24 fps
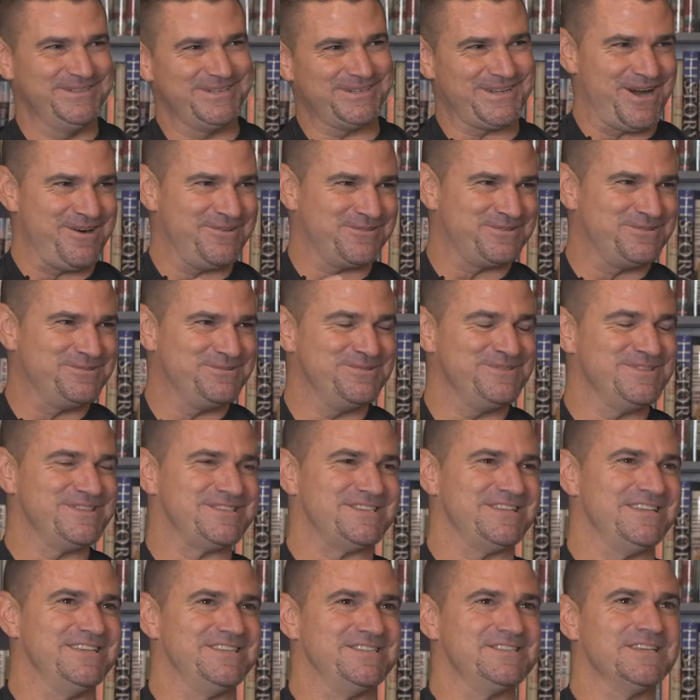Look how cool this
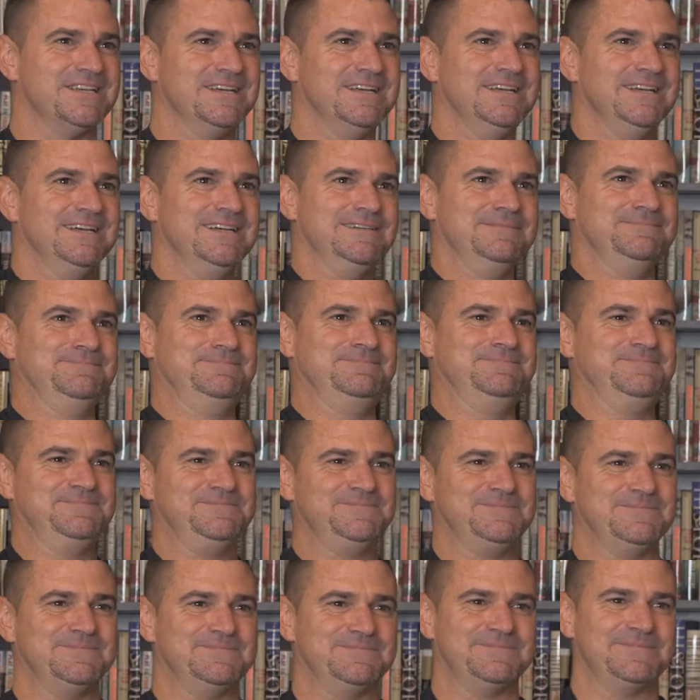is.
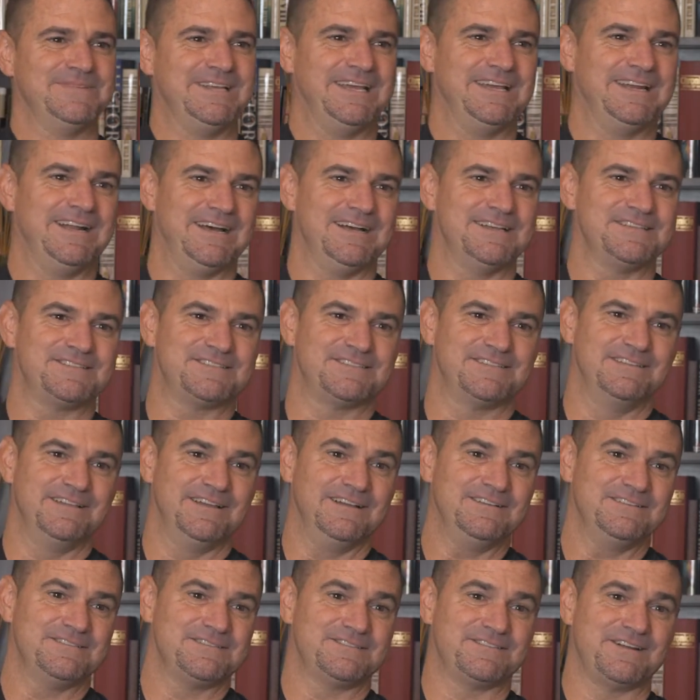And I
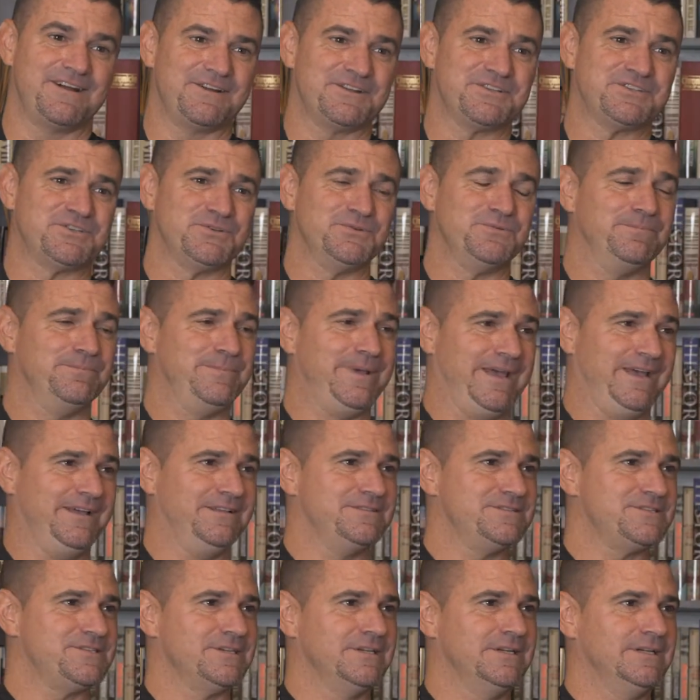started shooting
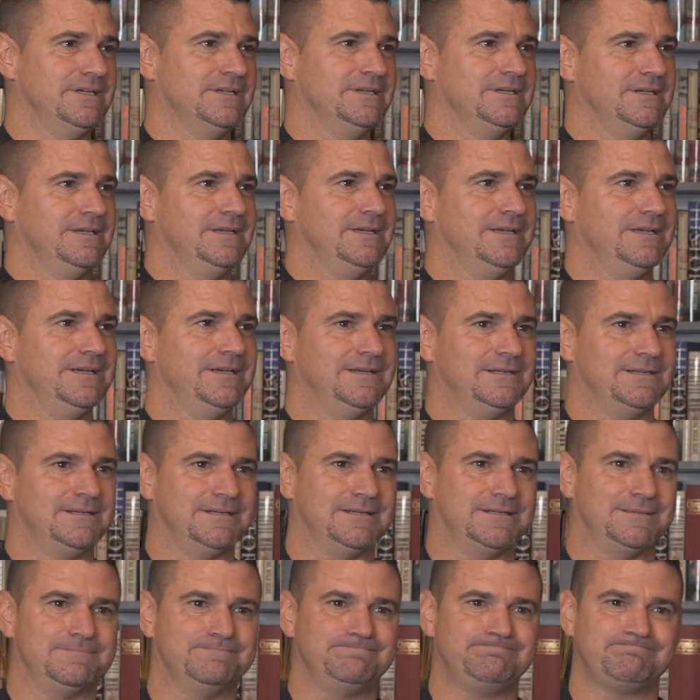bands.
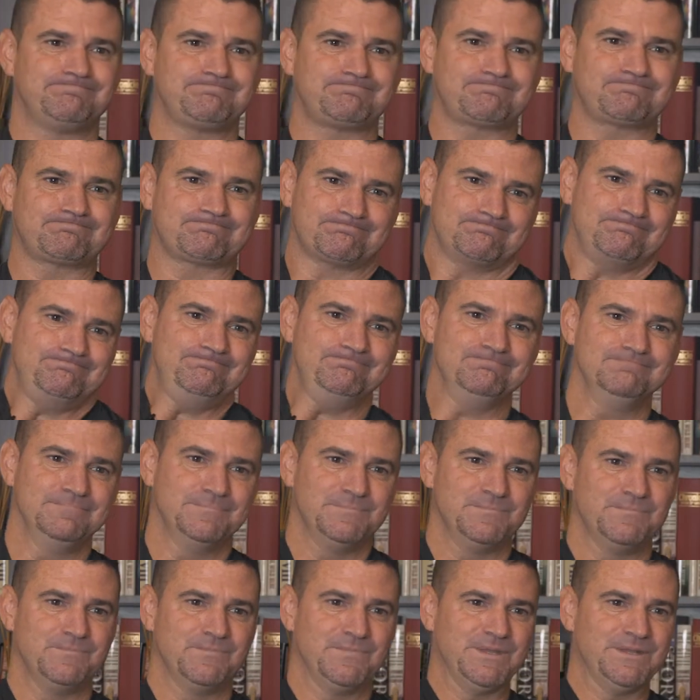And
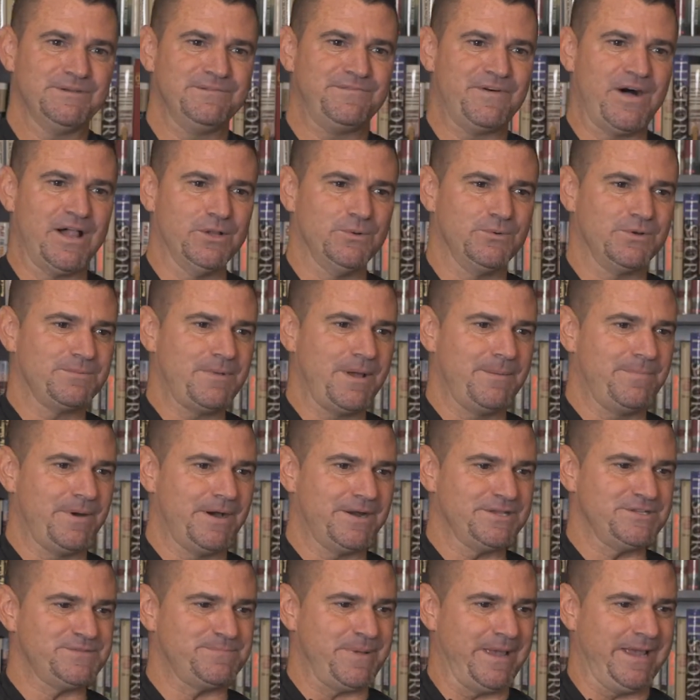following my
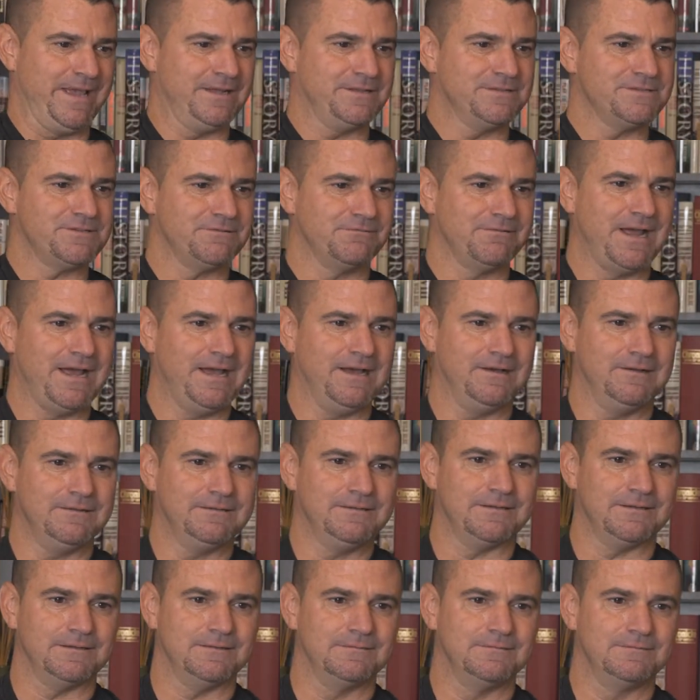buddies' bands
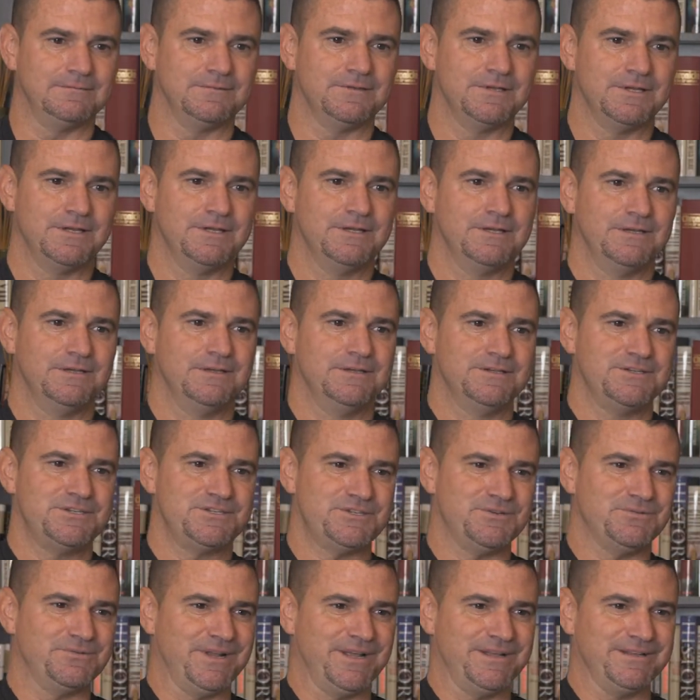around and
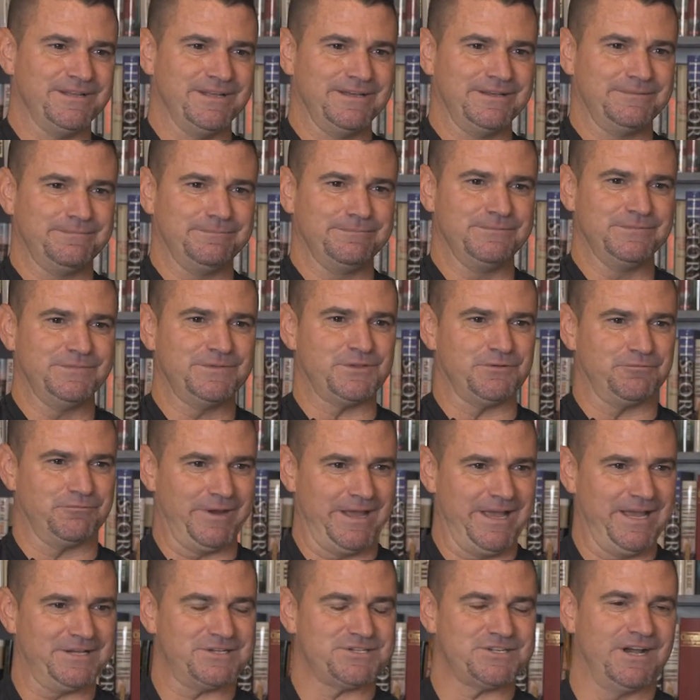shooting at like the
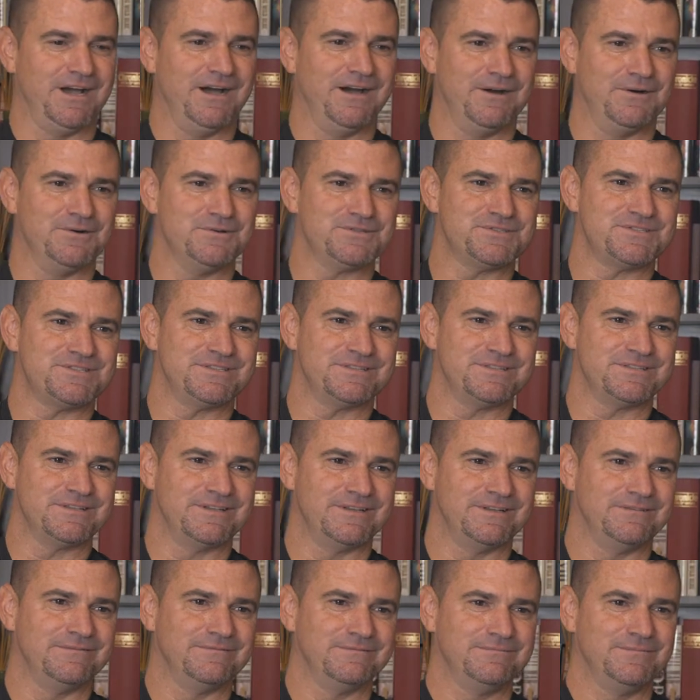ranch house
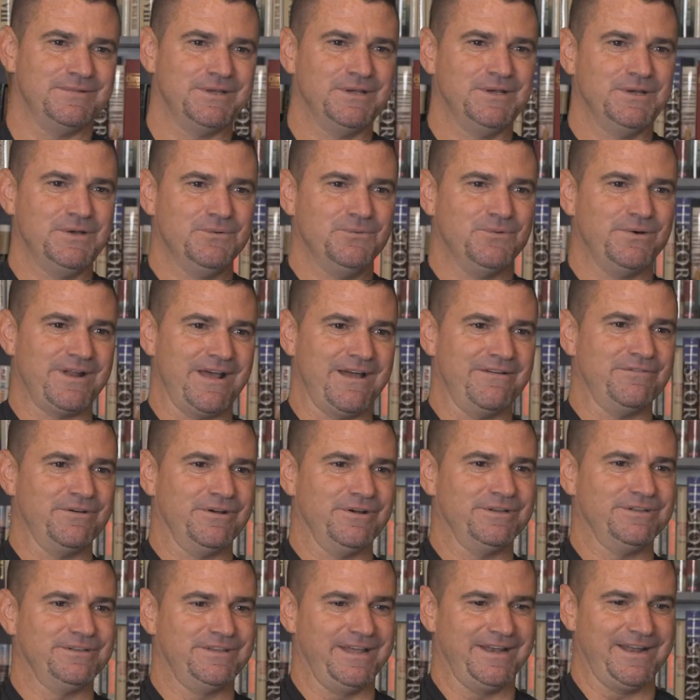and whatever,
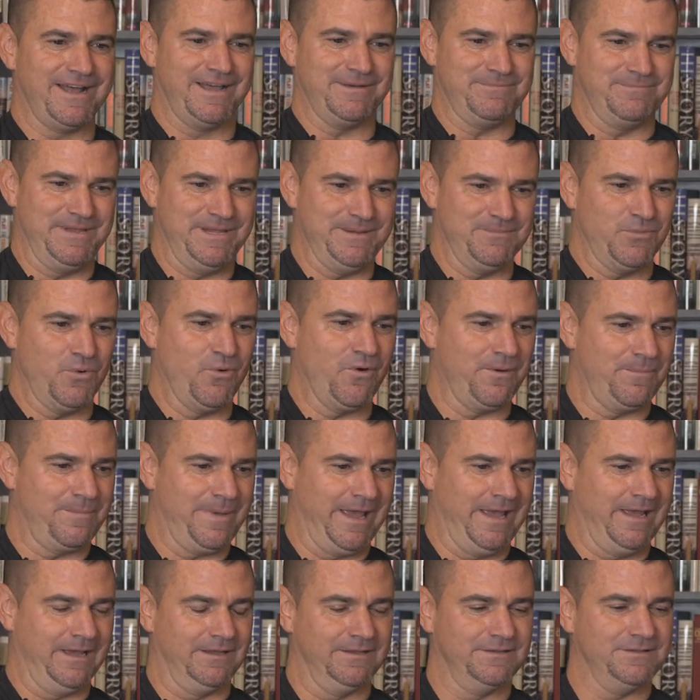and then I'd meet more
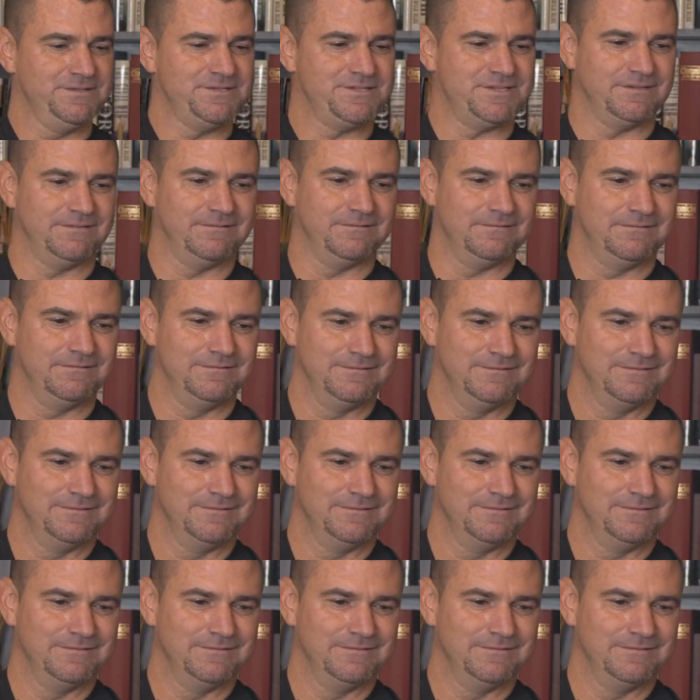bands. And